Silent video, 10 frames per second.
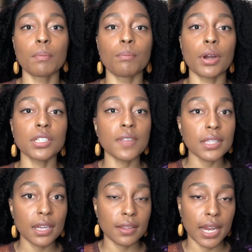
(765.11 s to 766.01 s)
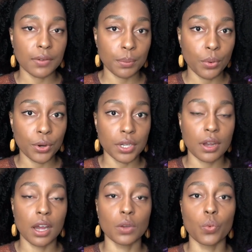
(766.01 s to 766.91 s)
Much of the data that I
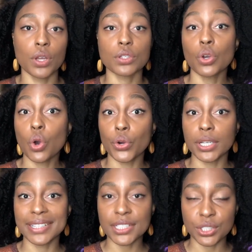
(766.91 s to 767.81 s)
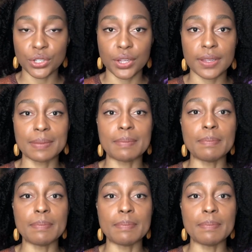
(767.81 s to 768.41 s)
reported on was correlational,